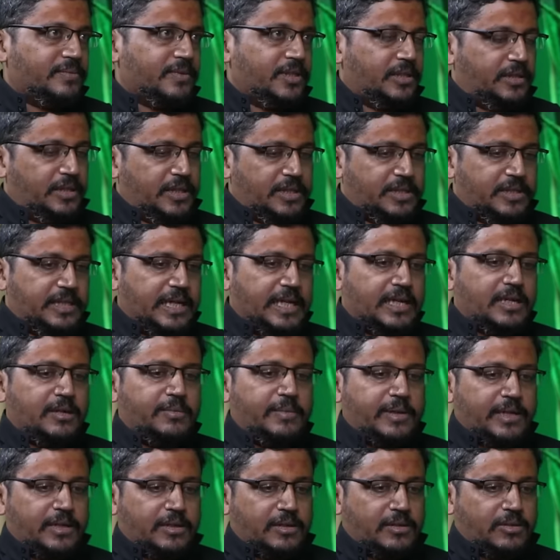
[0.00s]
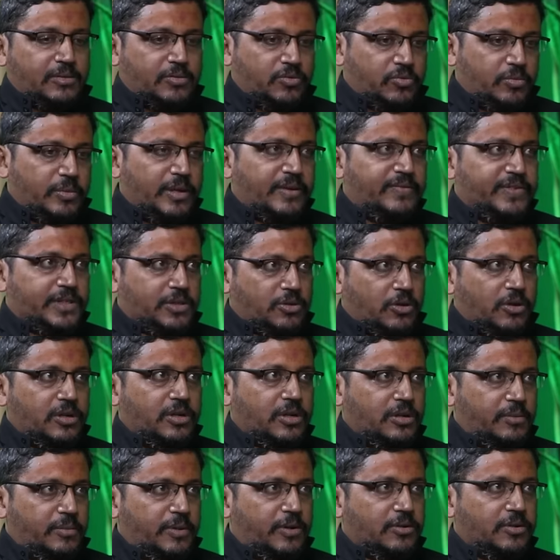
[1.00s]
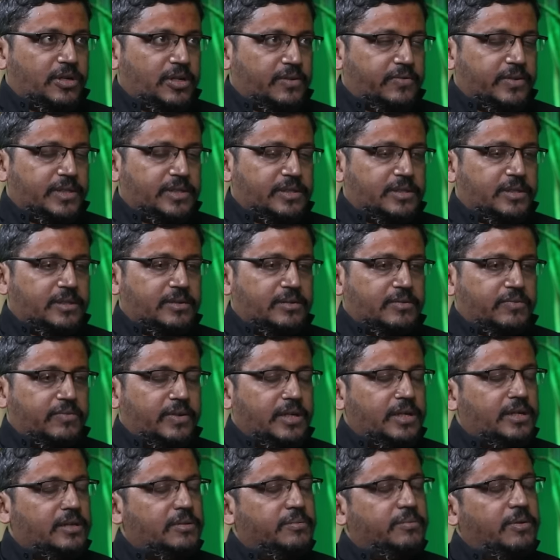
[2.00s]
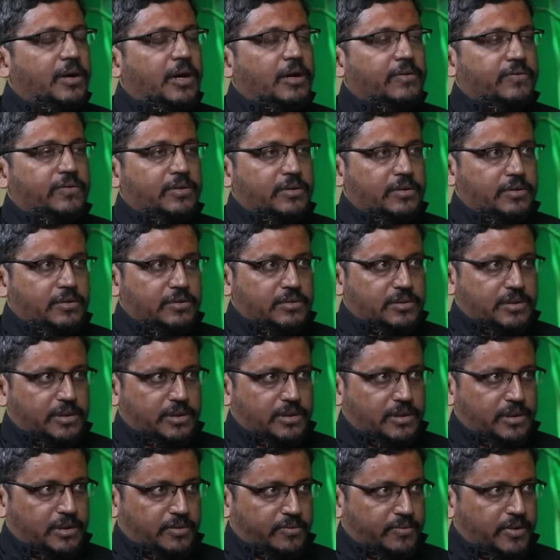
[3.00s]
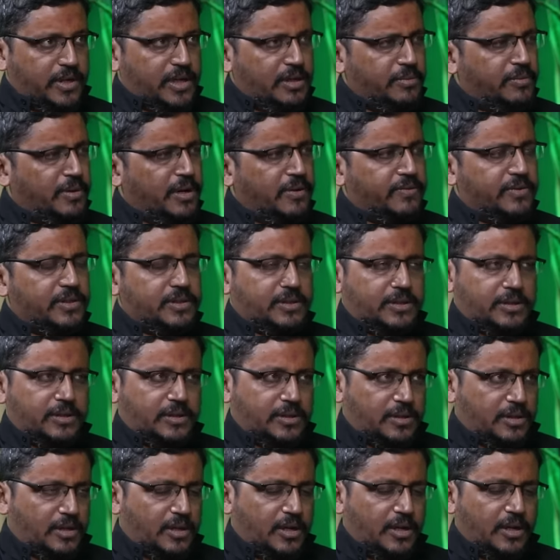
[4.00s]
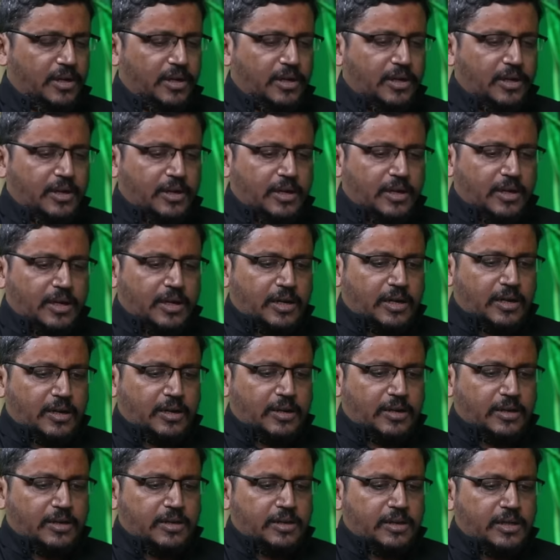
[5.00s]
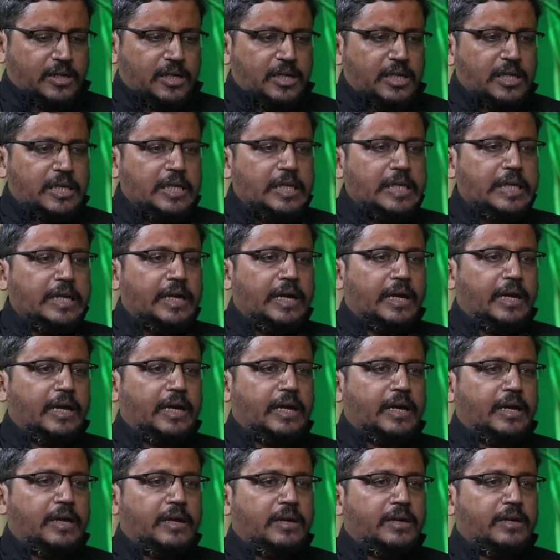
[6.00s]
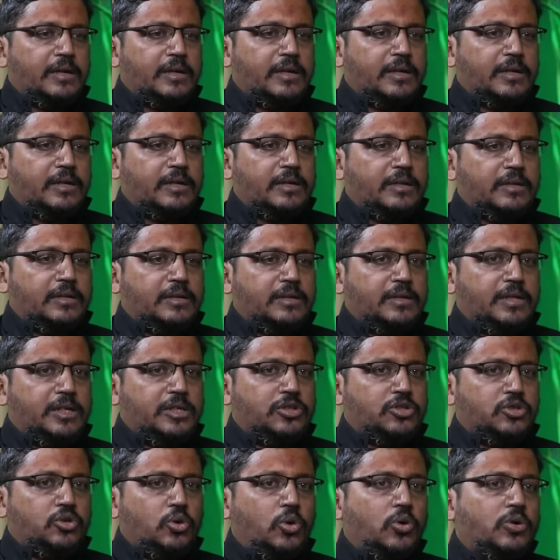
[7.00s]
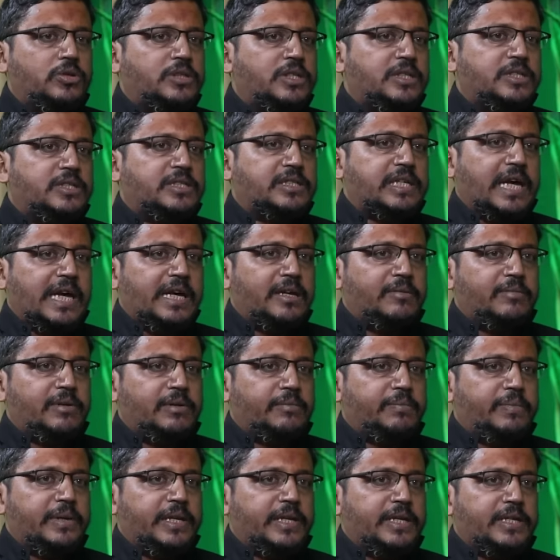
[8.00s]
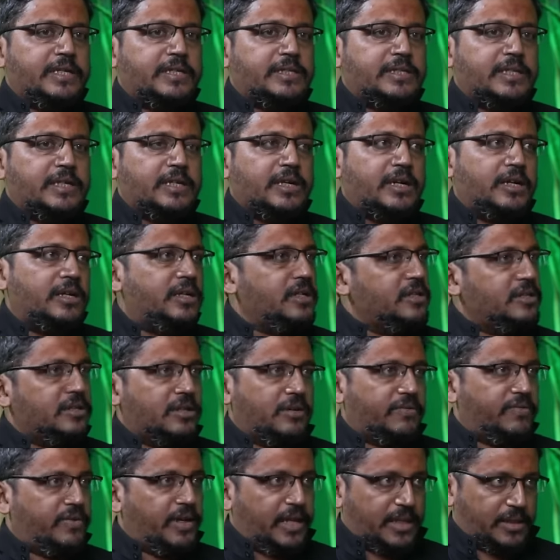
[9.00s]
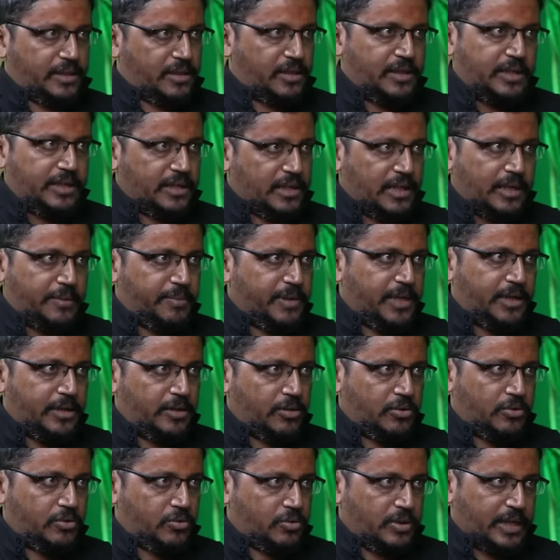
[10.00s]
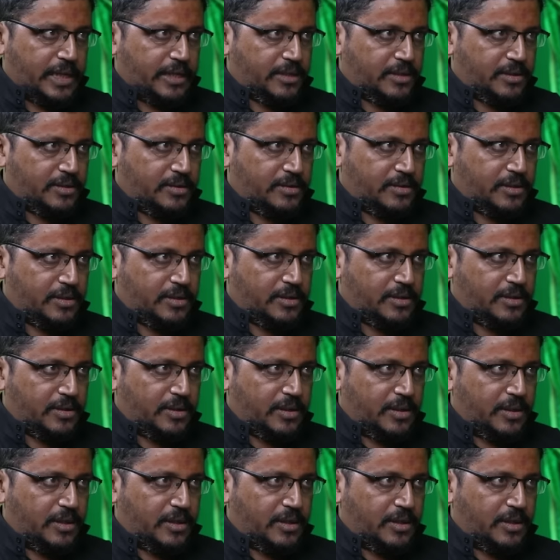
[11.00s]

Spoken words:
This gentleman whom I was talking about, he was a very powerful Siddha. Very powerful Siddha. He chose his time and place and condition of death. He had the ability to do that. Okay?